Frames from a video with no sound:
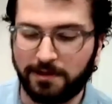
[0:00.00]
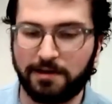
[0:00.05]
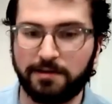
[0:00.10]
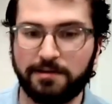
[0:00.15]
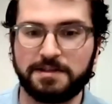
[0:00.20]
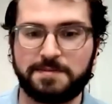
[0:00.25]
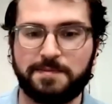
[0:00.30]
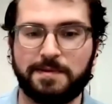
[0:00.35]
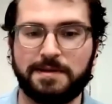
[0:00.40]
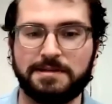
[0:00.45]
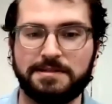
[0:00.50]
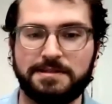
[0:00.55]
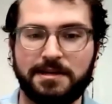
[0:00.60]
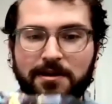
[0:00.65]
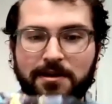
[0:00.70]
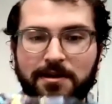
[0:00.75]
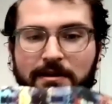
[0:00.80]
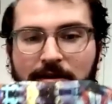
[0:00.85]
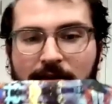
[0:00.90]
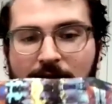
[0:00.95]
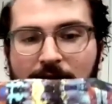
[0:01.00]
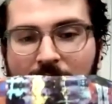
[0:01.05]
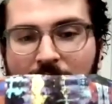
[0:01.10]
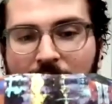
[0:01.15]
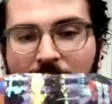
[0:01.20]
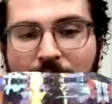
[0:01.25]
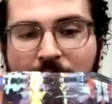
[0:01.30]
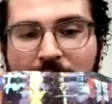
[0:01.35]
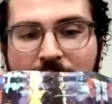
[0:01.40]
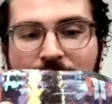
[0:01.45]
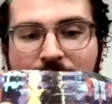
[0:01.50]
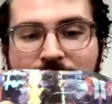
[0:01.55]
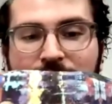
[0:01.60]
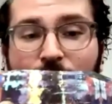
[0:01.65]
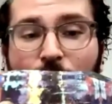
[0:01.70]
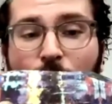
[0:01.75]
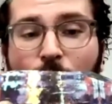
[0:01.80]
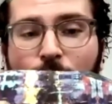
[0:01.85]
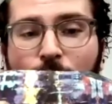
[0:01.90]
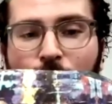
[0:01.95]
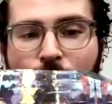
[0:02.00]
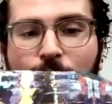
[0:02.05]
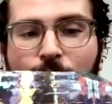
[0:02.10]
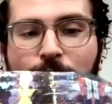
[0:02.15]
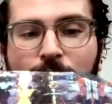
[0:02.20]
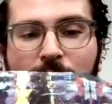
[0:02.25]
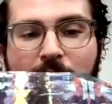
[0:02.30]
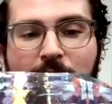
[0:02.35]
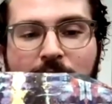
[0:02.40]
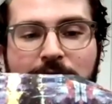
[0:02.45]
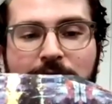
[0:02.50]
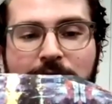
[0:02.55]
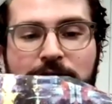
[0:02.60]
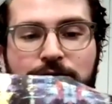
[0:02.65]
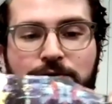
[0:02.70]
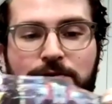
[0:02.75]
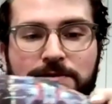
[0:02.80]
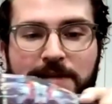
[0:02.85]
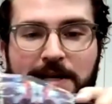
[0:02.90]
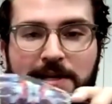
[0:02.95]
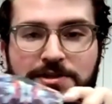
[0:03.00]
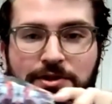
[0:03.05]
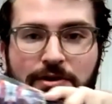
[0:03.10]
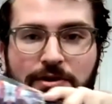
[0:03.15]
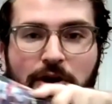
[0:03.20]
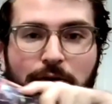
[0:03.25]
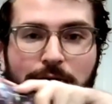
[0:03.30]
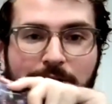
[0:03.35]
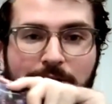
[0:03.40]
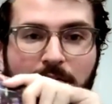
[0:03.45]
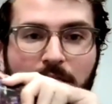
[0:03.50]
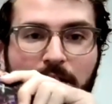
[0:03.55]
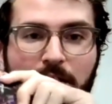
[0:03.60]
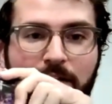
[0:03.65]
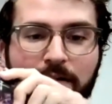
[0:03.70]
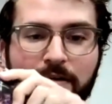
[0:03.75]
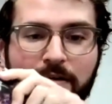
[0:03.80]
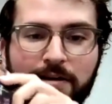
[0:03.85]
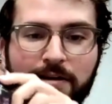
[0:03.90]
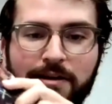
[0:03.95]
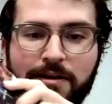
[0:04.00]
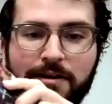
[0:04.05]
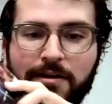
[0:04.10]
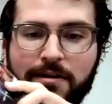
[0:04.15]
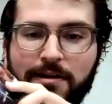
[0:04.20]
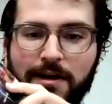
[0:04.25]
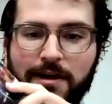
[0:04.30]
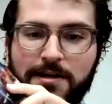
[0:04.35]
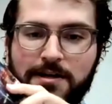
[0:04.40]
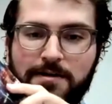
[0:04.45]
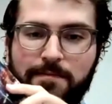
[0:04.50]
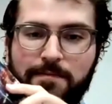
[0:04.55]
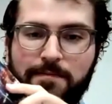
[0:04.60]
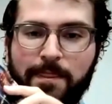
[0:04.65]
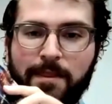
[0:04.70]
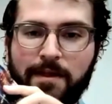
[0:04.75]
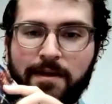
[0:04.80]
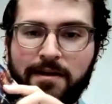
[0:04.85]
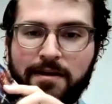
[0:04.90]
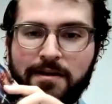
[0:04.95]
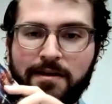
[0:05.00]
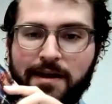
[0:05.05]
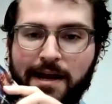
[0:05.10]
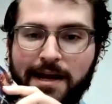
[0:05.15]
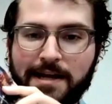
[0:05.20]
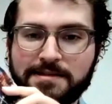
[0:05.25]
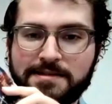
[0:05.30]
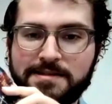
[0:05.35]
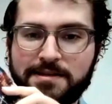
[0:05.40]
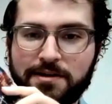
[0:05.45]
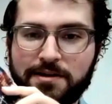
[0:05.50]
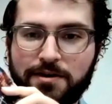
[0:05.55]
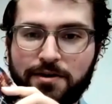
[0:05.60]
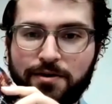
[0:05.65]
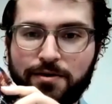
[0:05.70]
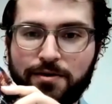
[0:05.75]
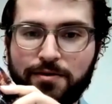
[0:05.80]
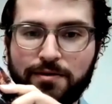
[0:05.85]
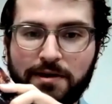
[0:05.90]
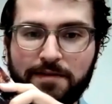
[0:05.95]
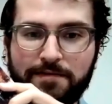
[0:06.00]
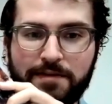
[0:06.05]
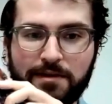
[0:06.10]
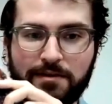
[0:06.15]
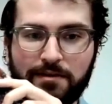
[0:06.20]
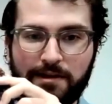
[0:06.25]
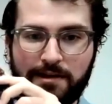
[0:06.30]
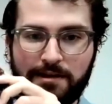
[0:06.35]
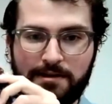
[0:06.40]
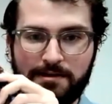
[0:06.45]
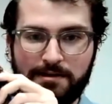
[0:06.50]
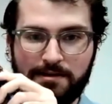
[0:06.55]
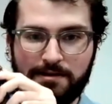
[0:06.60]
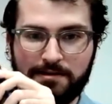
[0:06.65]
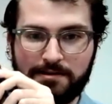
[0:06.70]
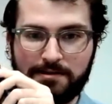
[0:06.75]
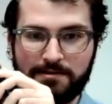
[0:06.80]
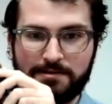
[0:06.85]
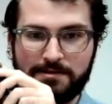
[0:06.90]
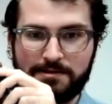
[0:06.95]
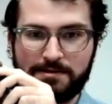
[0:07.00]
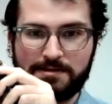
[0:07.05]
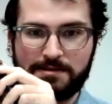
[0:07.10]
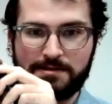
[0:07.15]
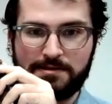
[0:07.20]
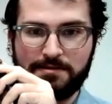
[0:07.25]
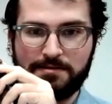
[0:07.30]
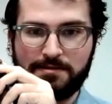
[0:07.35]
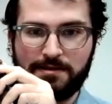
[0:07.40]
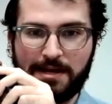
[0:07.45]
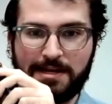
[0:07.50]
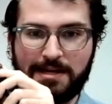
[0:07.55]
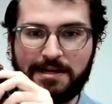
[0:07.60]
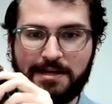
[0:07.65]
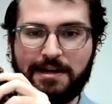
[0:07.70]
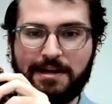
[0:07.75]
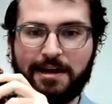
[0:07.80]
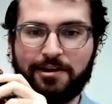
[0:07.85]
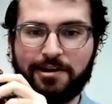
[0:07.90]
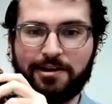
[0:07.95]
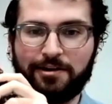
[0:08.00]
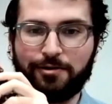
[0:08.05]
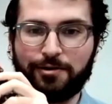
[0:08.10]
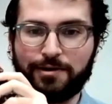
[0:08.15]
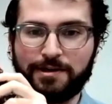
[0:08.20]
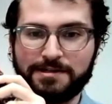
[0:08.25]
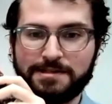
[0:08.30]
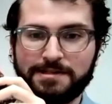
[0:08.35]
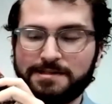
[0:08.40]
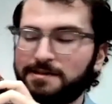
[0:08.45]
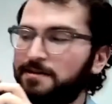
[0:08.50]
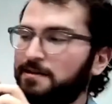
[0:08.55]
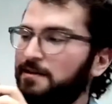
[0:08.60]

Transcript: this piece here, right? There's a whole lot of visual texture going on. And so if there is any inherent noise,